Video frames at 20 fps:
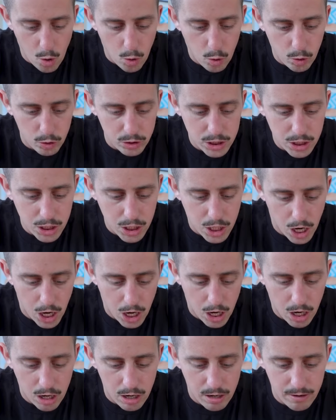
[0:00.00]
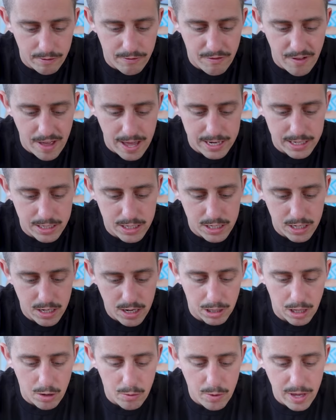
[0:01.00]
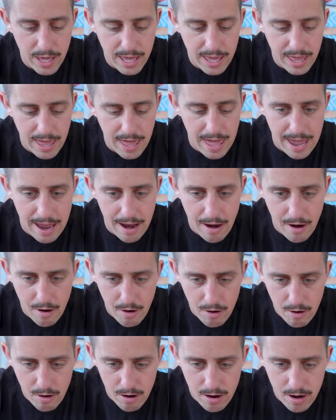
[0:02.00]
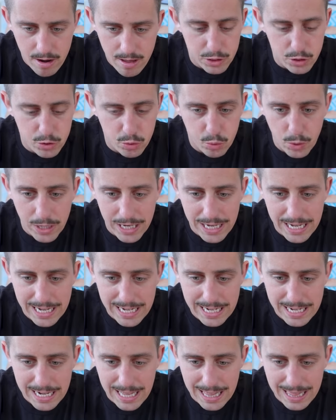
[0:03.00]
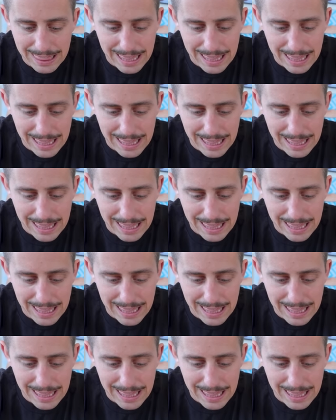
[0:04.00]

Old car vent blowing air between